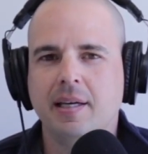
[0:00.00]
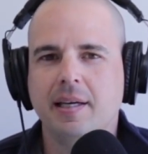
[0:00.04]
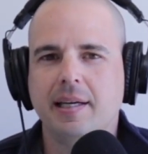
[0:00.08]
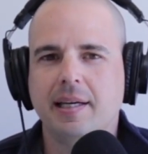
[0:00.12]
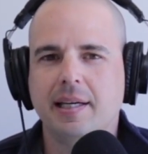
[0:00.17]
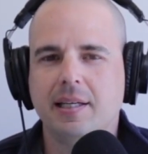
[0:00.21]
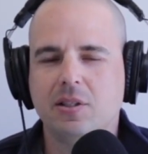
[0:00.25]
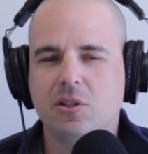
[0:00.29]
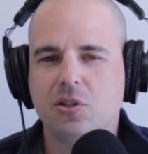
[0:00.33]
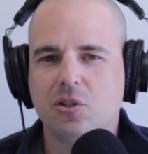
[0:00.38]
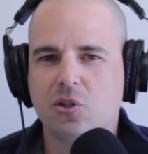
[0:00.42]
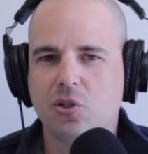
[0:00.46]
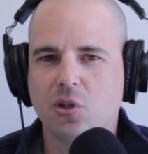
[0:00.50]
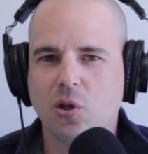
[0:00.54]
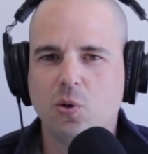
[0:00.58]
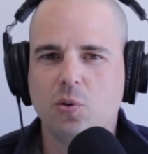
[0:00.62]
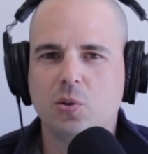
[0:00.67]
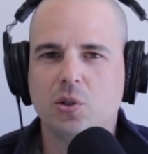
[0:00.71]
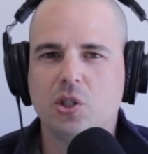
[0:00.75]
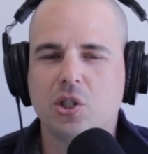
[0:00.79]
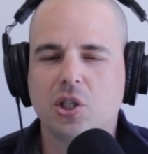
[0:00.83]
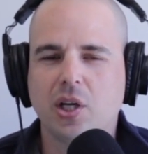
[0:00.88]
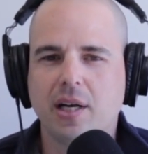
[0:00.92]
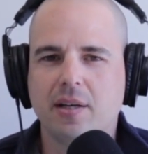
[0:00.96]
It's so
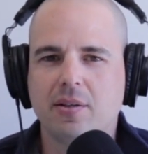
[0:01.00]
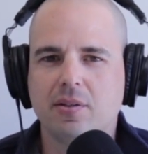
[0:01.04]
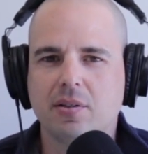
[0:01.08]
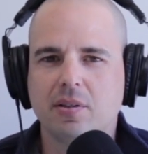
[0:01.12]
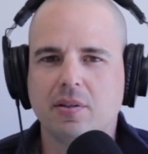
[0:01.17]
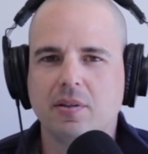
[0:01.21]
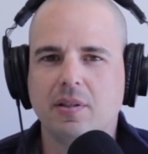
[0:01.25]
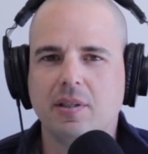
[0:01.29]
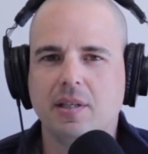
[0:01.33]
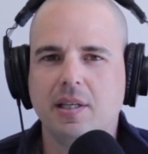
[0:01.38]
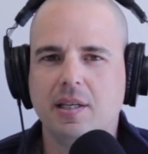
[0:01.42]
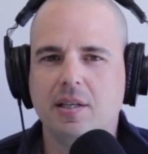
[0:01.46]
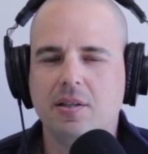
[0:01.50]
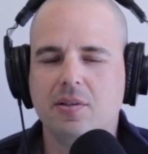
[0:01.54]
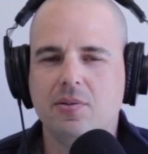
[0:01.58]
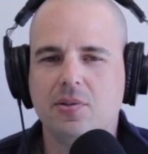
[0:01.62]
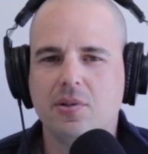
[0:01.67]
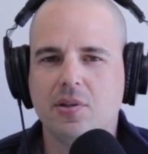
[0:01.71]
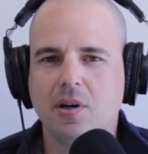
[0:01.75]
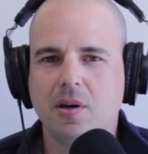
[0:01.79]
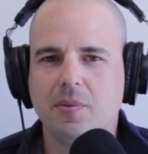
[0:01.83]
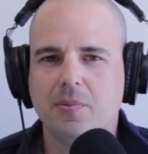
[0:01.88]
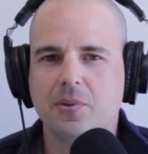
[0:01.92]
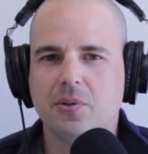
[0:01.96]
gentle and
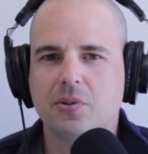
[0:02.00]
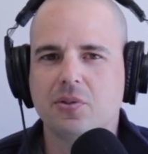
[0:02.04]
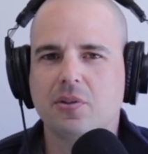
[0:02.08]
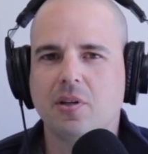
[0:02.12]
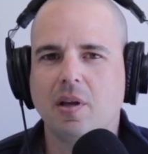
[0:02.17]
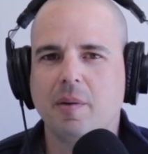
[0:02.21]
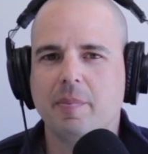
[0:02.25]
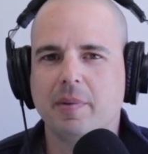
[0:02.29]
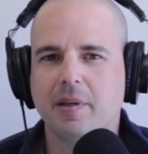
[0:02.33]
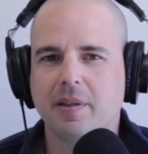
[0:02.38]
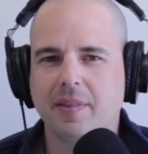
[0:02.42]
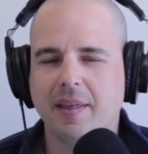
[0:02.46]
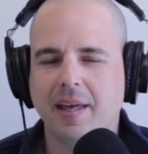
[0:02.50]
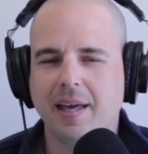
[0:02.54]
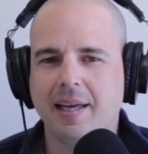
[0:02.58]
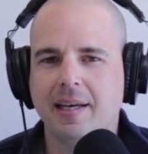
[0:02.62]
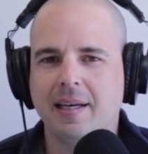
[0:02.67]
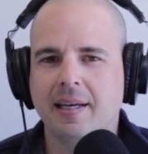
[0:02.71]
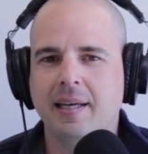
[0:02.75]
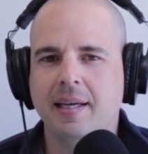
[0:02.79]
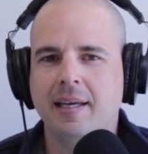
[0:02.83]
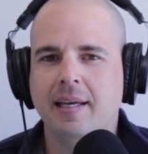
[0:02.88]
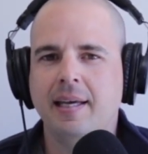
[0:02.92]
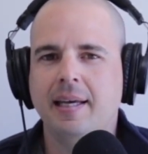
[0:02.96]
easy on their stomach
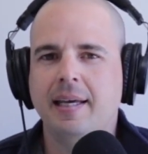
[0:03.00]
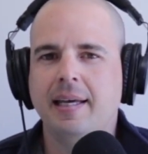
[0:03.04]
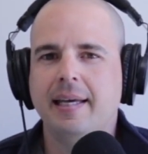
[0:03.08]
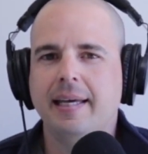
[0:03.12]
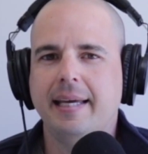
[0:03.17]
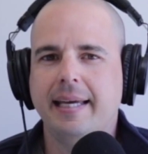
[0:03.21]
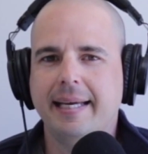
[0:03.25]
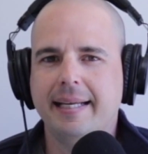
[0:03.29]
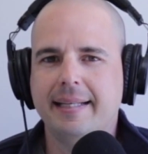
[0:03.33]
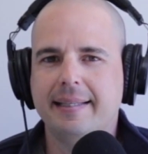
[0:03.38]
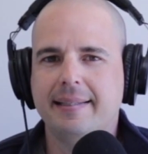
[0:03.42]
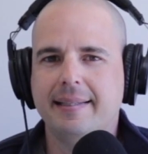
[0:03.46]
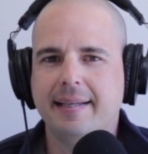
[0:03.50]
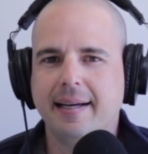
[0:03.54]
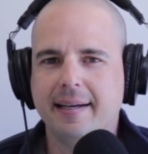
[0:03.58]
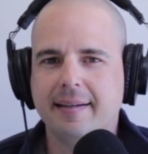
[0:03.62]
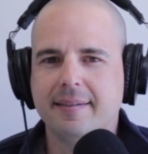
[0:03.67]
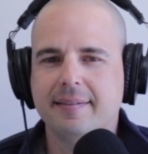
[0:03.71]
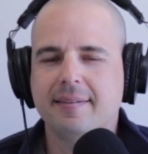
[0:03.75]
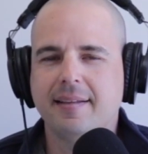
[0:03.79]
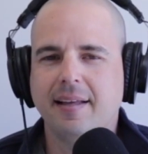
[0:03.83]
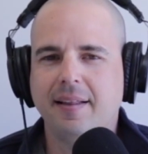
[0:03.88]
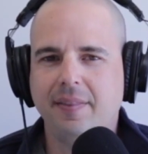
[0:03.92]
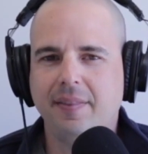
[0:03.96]
that it
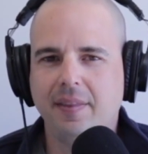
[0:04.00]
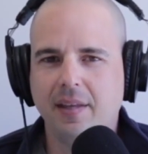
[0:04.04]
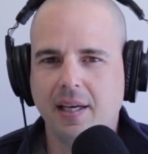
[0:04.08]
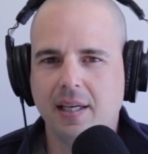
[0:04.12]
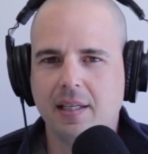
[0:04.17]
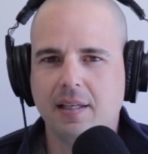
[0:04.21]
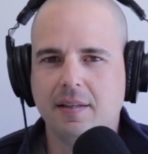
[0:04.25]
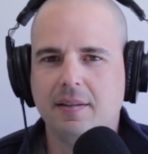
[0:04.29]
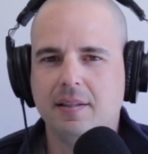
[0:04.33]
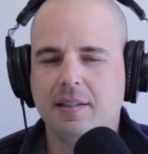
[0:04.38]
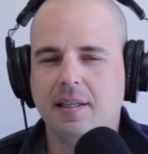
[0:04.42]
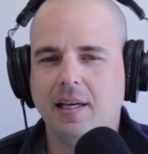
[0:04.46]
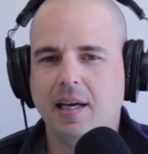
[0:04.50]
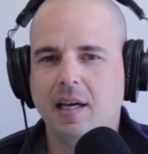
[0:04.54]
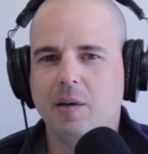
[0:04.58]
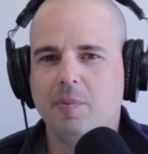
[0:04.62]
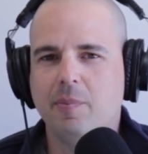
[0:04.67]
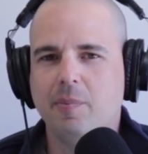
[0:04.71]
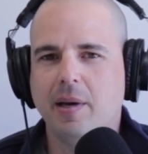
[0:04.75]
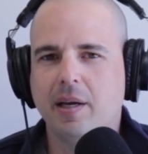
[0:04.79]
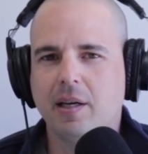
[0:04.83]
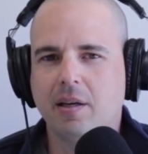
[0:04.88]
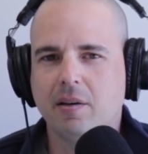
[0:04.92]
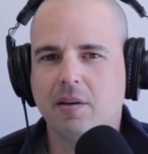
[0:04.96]
does, at the end of the day,
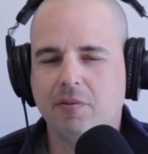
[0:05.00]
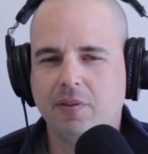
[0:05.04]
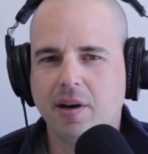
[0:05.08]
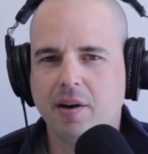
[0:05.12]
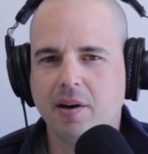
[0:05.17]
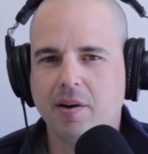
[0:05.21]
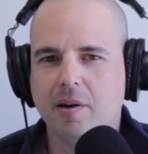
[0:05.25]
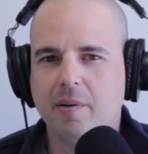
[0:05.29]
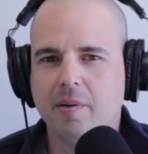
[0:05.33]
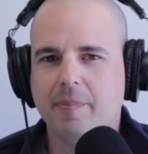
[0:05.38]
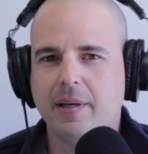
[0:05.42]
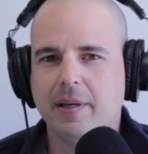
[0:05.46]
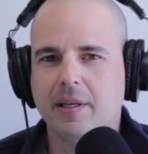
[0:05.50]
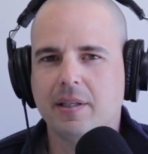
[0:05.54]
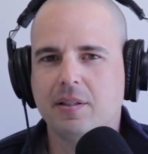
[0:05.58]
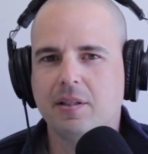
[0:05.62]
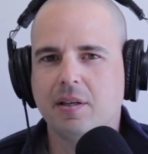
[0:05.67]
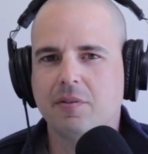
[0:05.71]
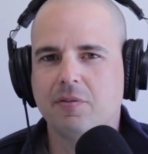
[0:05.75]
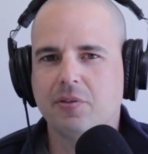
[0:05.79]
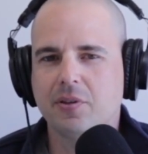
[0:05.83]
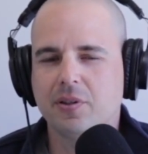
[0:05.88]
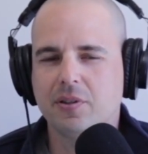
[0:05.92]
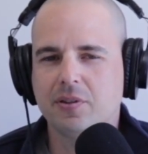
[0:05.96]
make a very big
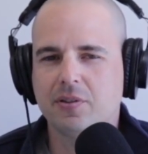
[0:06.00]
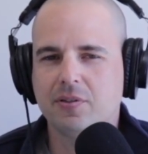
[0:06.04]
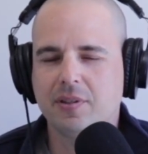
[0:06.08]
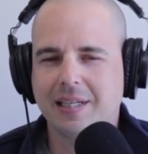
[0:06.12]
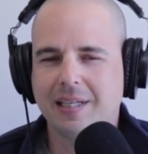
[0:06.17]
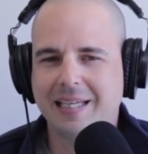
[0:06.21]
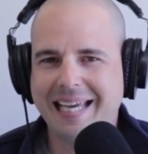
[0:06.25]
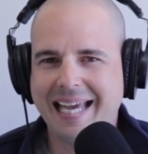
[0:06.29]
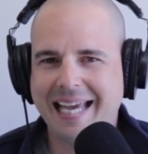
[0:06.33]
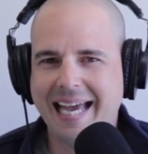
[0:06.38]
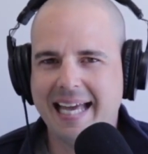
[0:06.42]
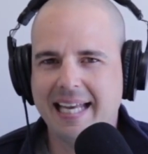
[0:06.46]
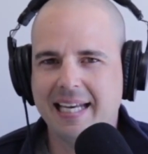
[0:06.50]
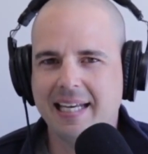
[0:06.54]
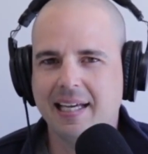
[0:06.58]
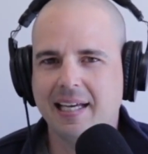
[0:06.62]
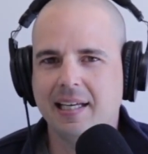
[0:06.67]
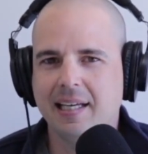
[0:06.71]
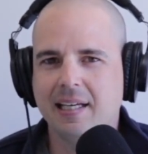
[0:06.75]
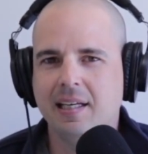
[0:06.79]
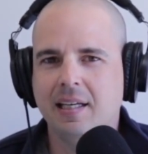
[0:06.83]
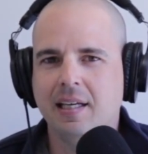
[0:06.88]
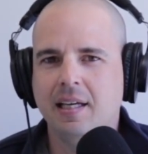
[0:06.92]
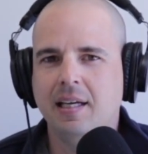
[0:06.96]
difference to get
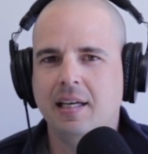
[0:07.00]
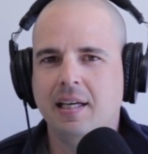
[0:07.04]
it